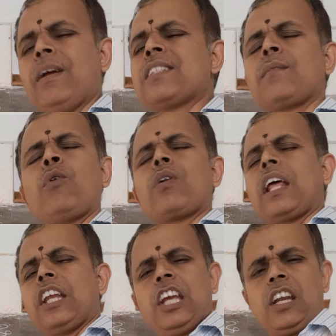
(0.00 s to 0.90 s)
it's more
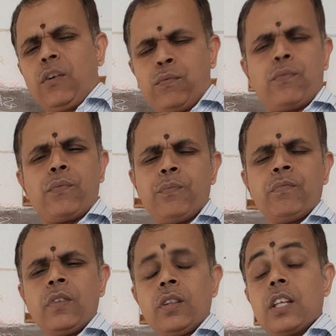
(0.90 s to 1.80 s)
than enough.
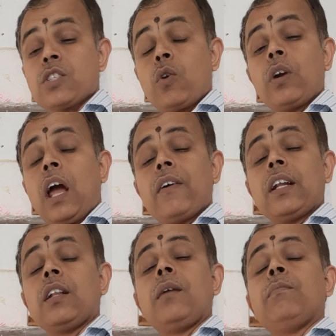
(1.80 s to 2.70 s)
It's not having
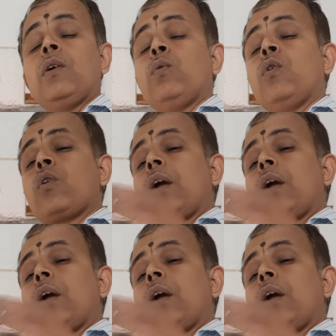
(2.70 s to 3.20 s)
another more